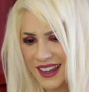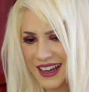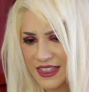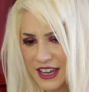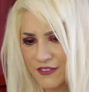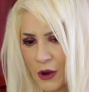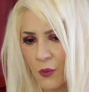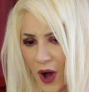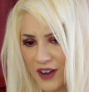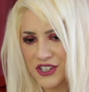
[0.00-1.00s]
Like, I think if I
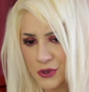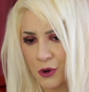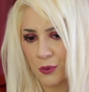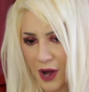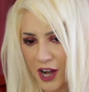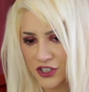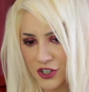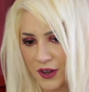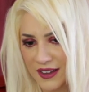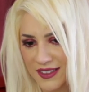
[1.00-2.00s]
walked into a rock
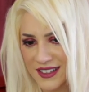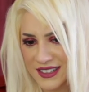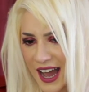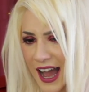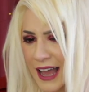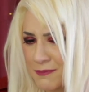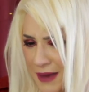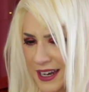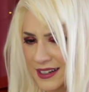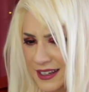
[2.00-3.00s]
show like this, I
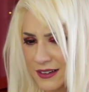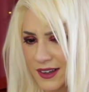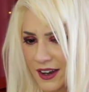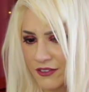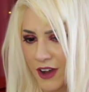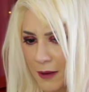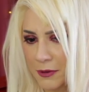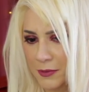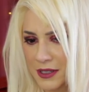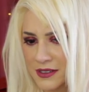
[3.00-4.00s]
bet I'd get a lot of
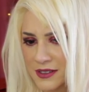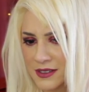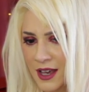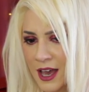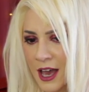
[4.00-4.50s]
compliments,